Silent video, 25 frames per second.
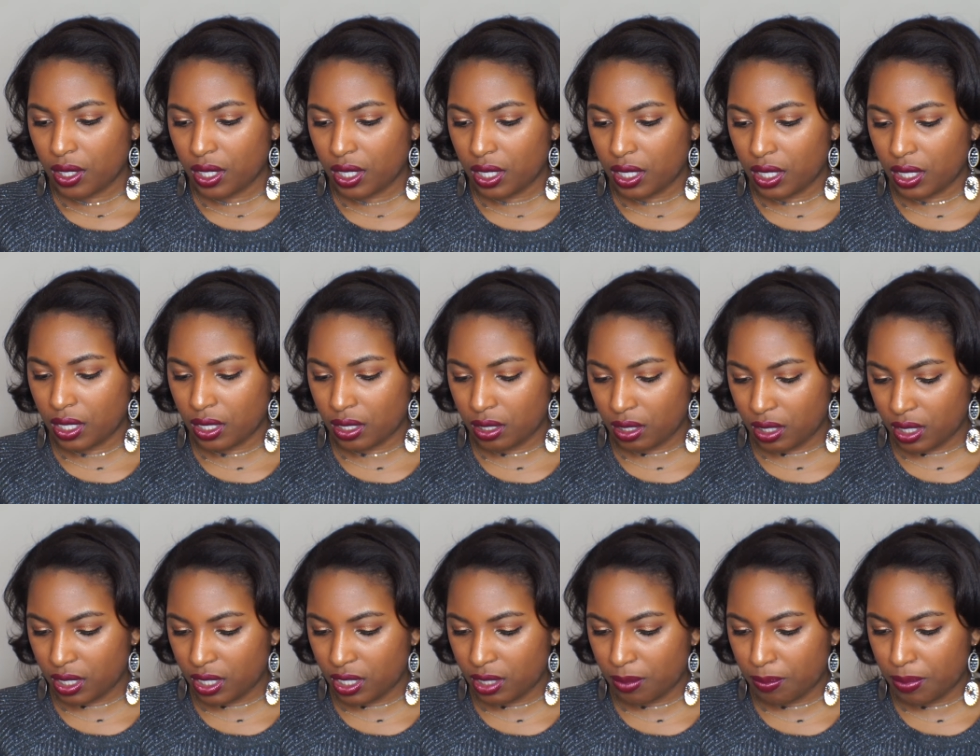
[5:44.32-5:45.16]
in an
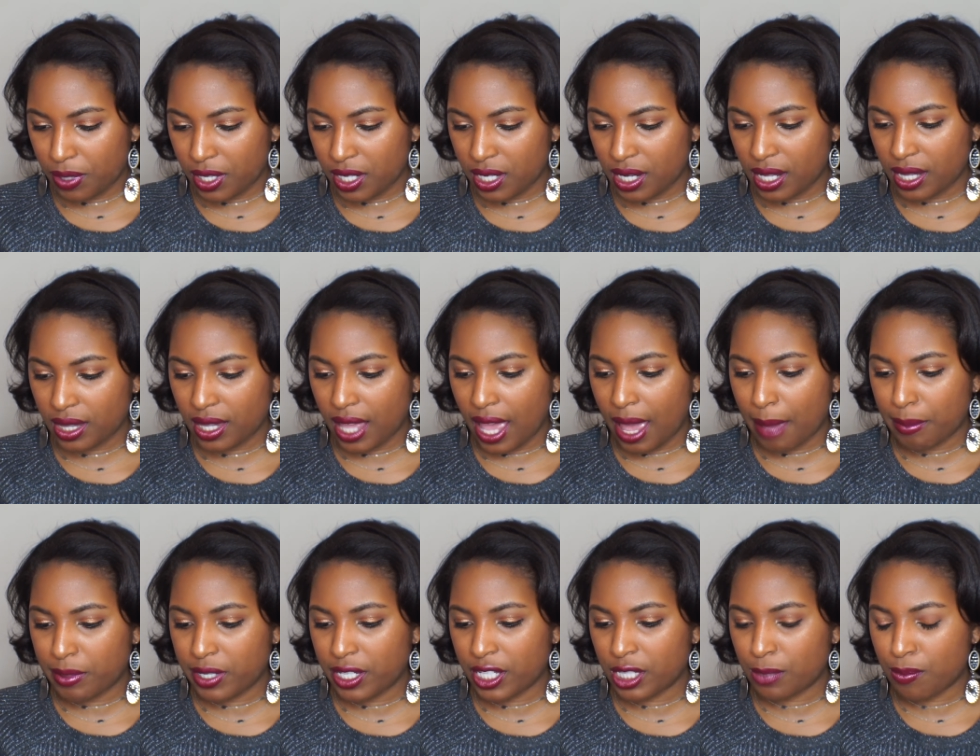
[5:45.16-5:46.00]
independent lab
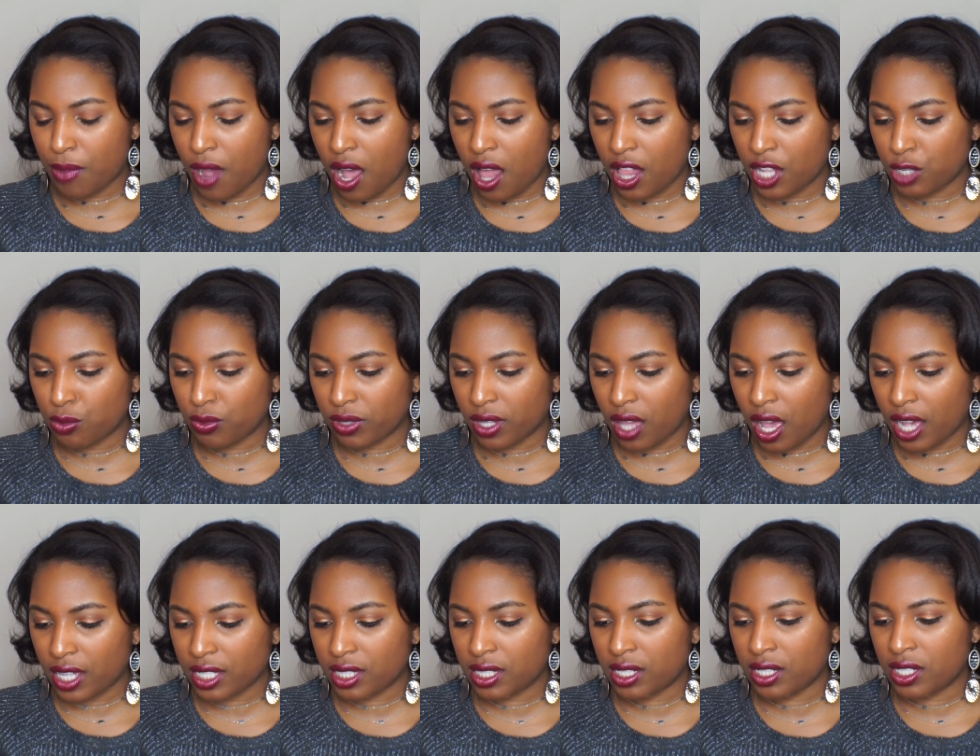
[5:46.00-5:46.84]
test, polished with
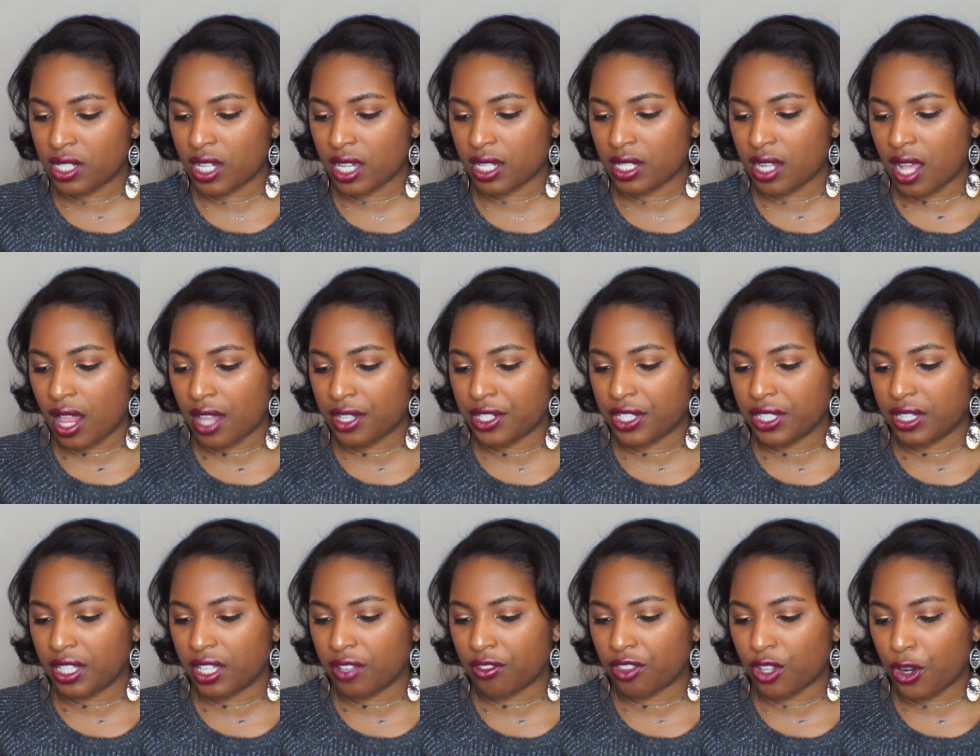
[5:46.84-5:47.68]
oxygen technology,
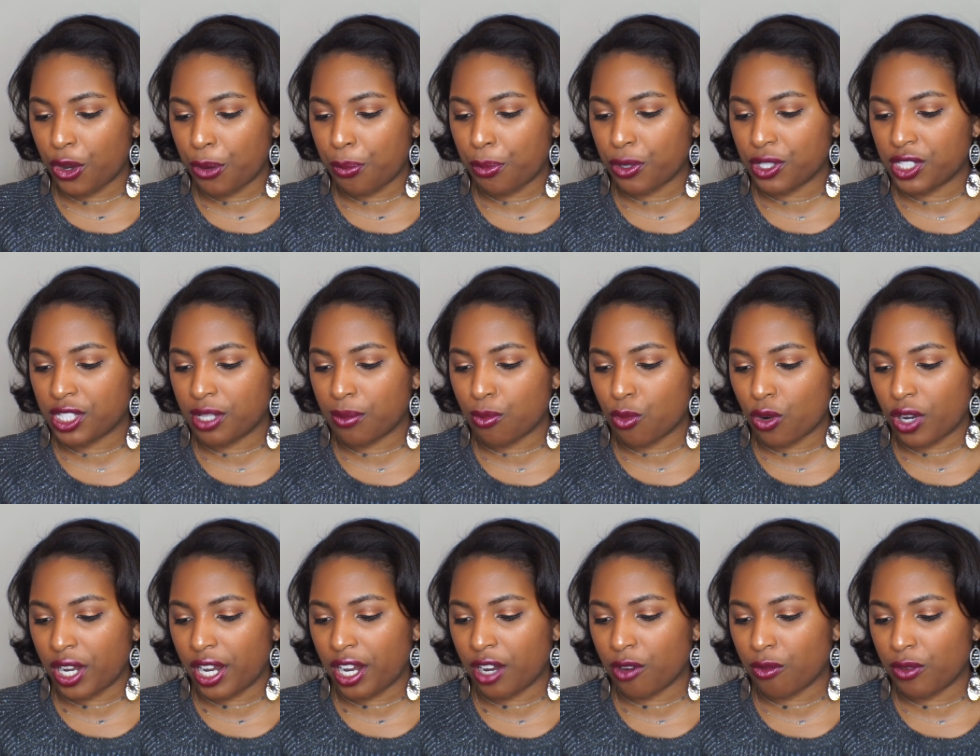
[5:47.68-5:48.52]
let thirty percent more
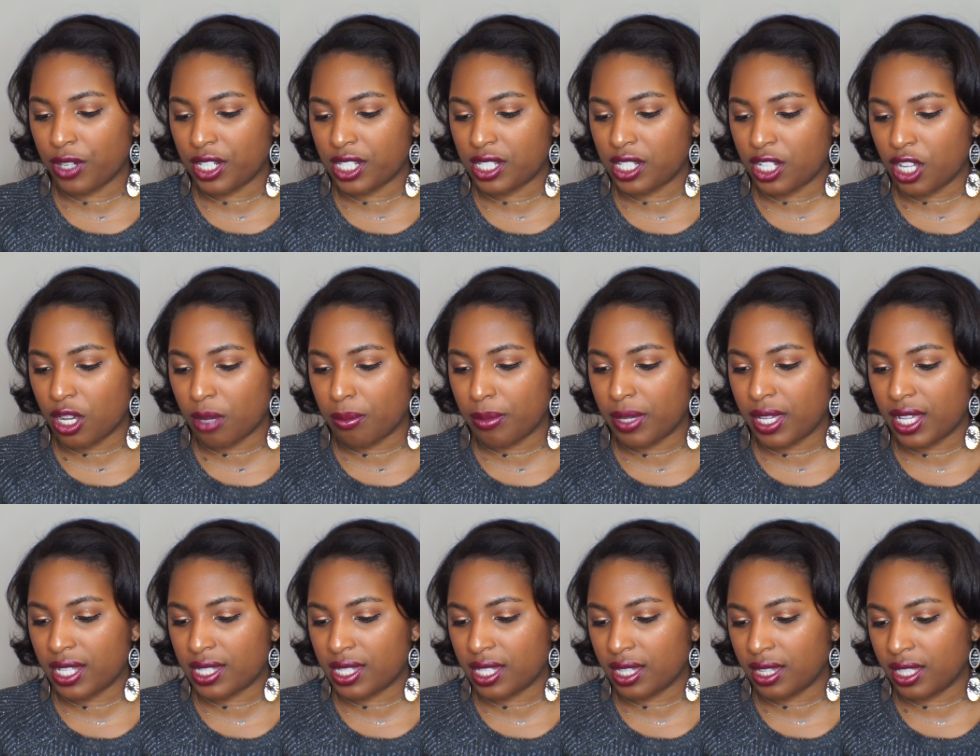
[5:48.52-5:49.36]
air reach nail
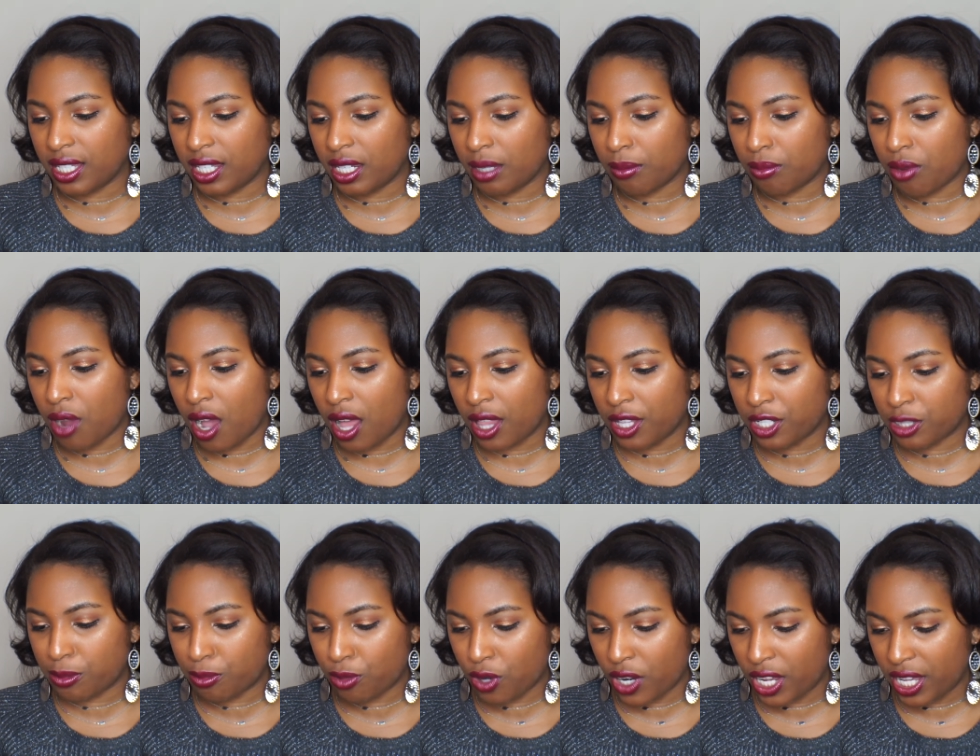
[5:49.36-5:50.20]
beds than leading polish
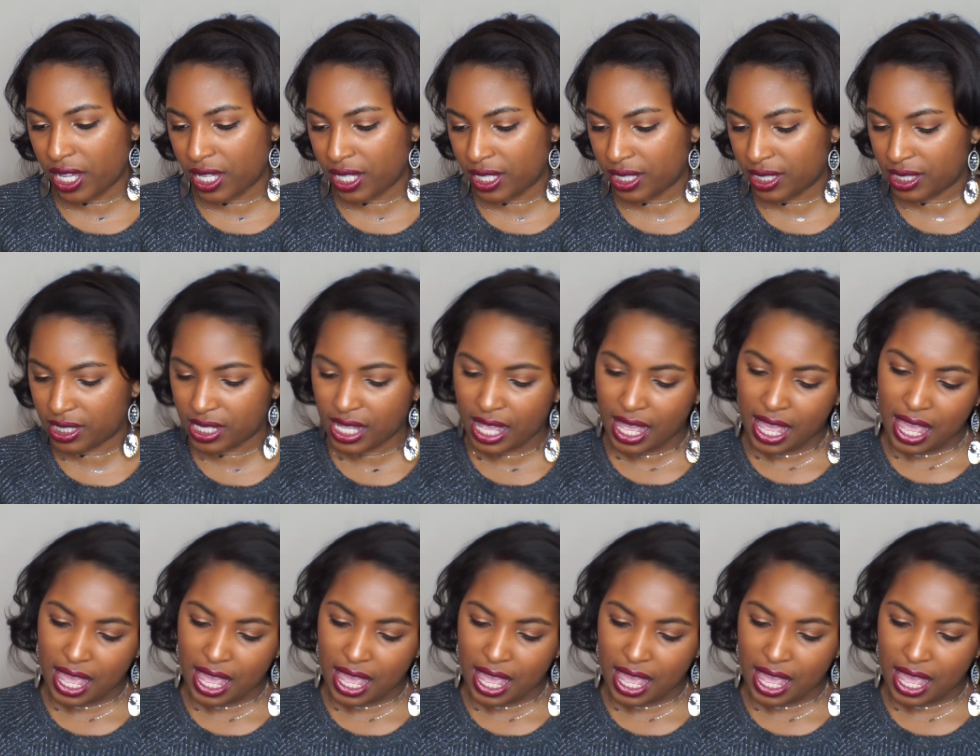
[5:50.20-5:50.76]
brands.